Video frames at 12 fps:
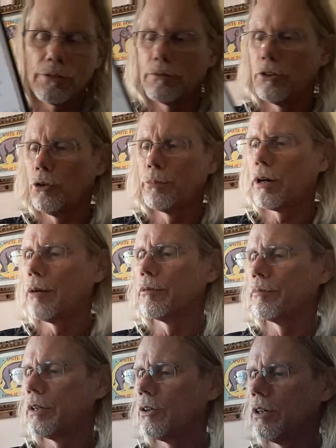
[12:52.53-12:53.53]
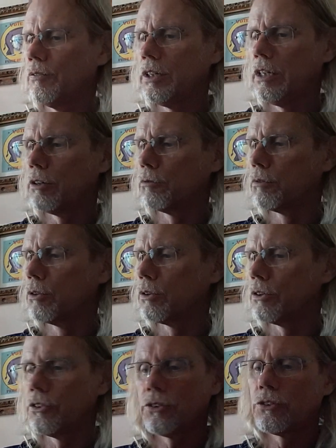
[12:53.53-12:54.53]
No problem. You don't even need a
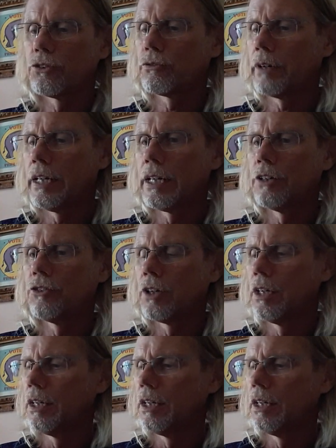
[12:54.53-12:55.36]
ruler, just a straight edge,